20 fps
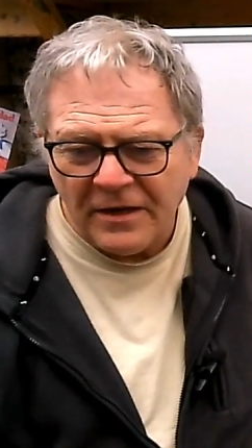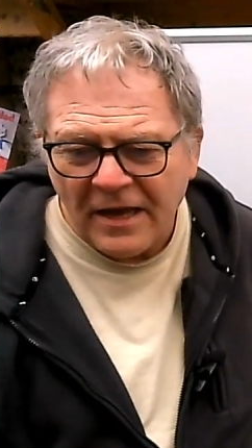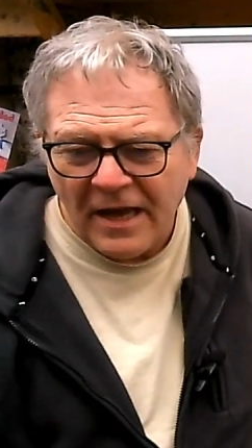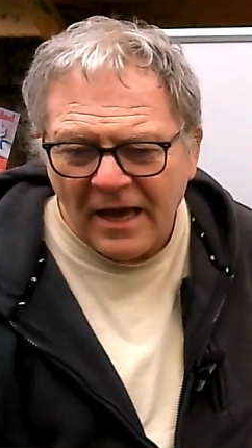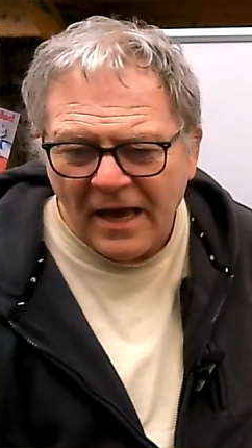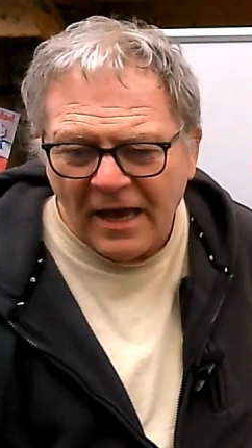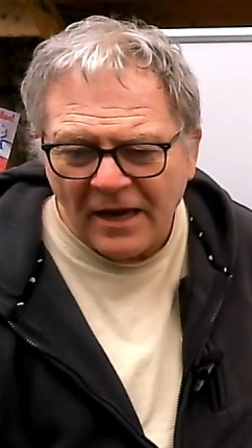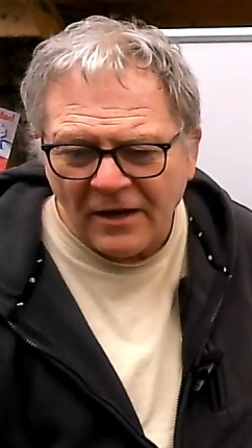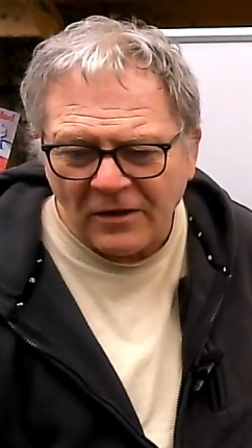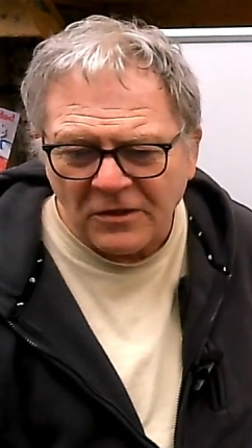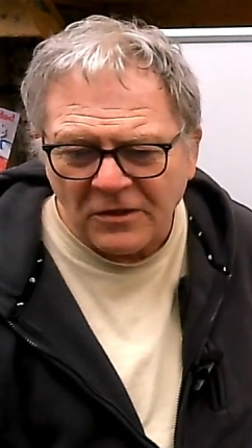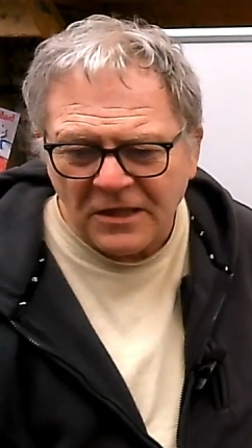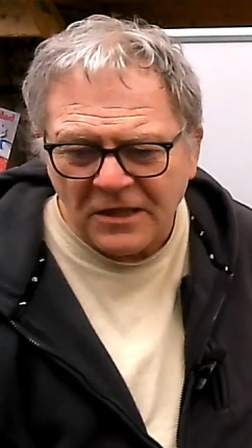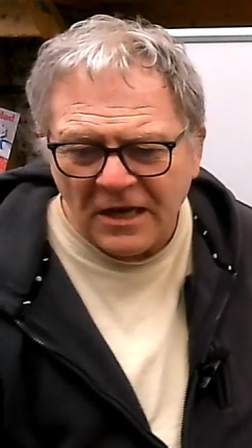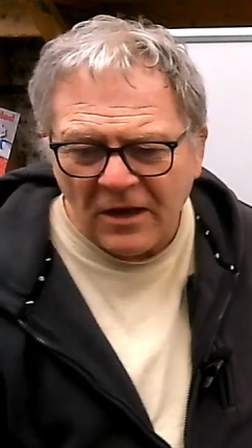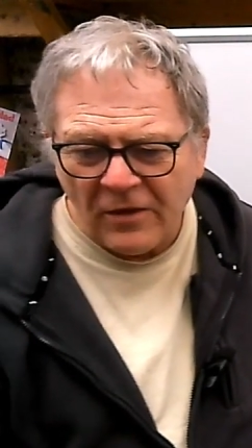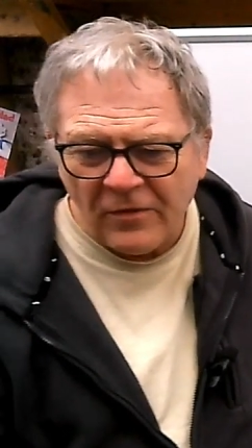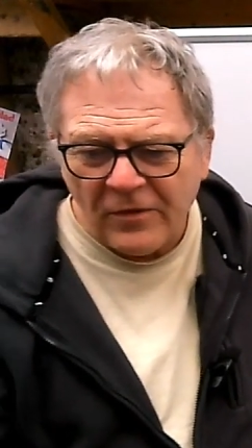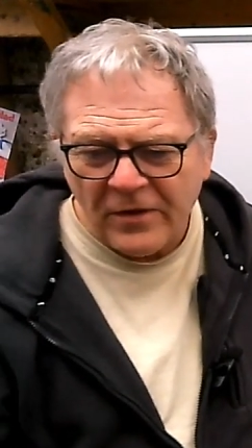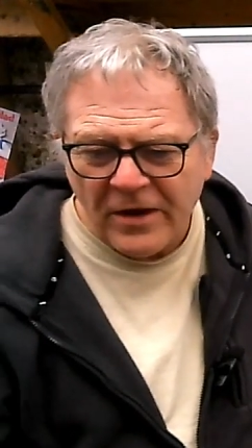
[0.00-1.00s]
I'll see
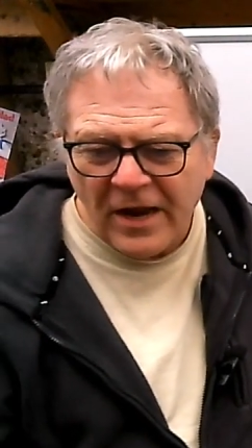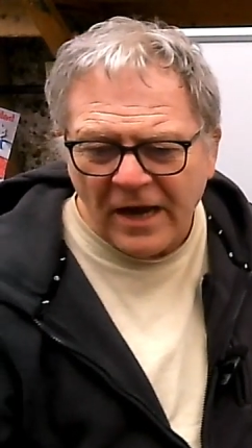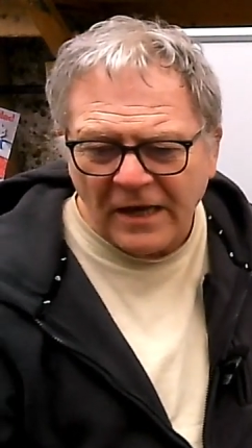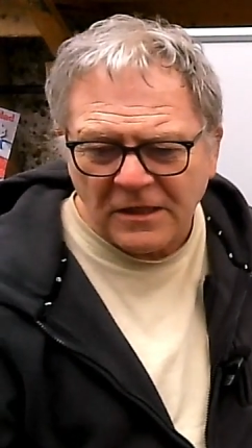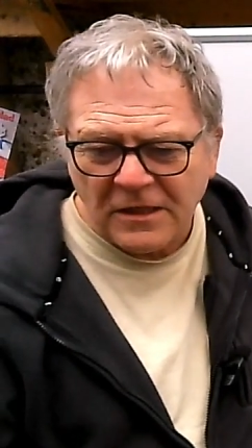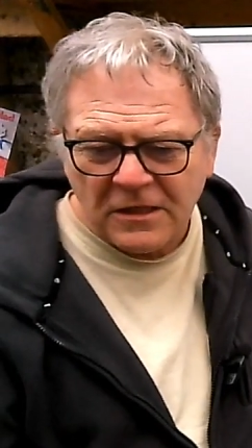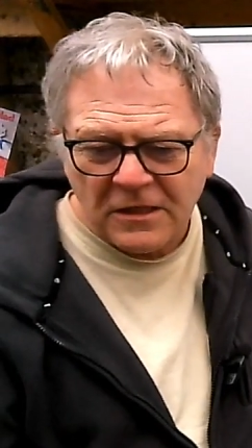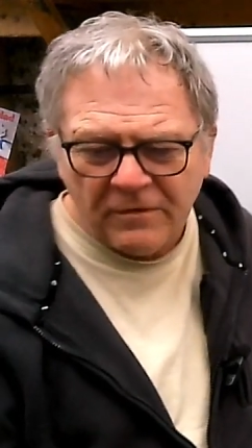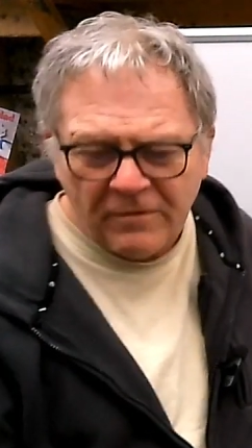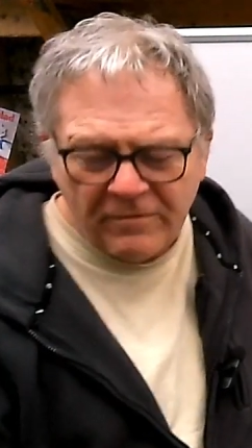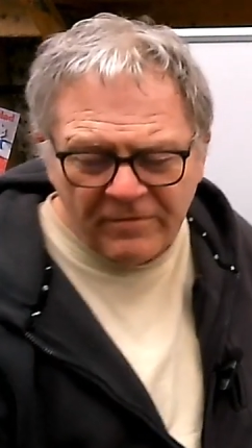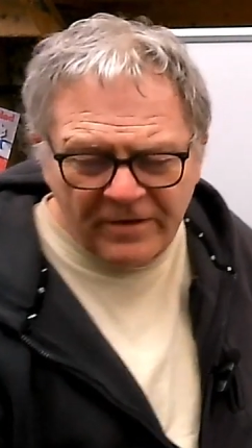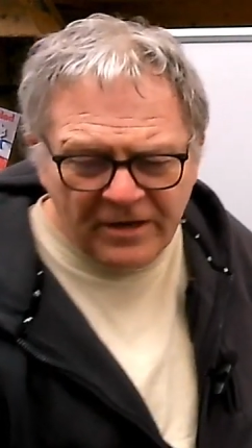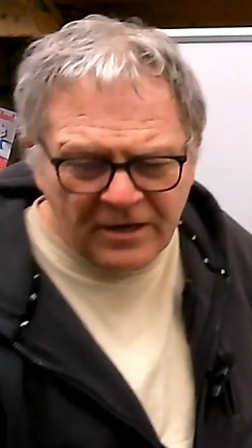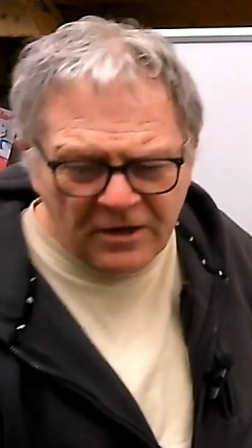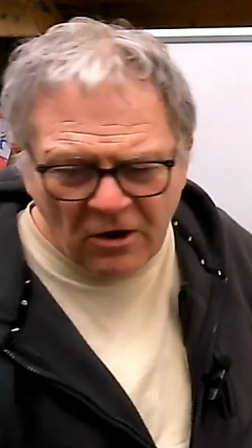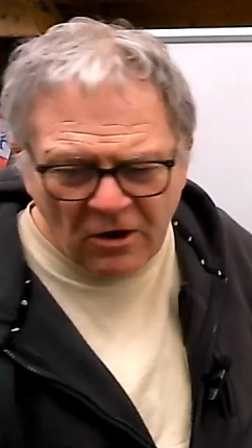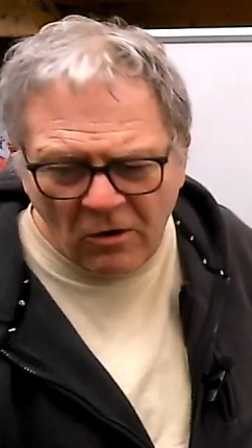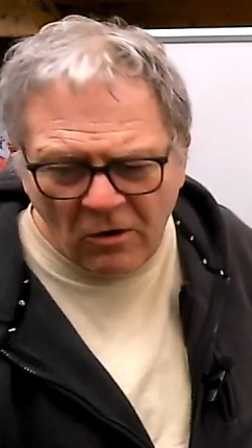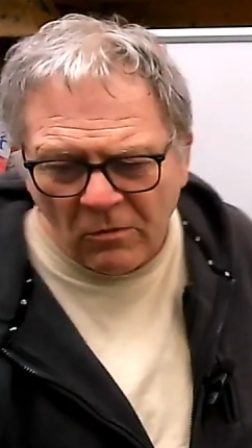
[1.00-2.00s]
you on the next
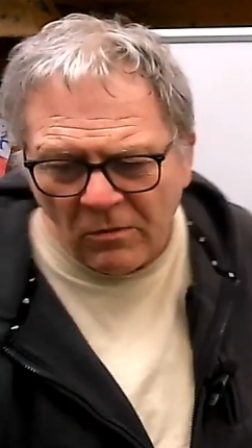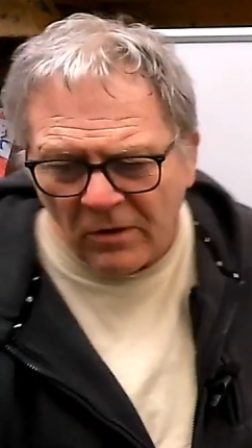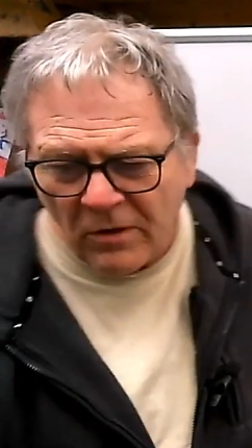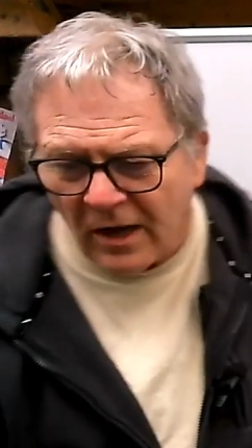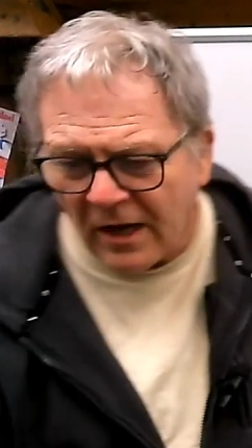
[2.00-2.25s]
video.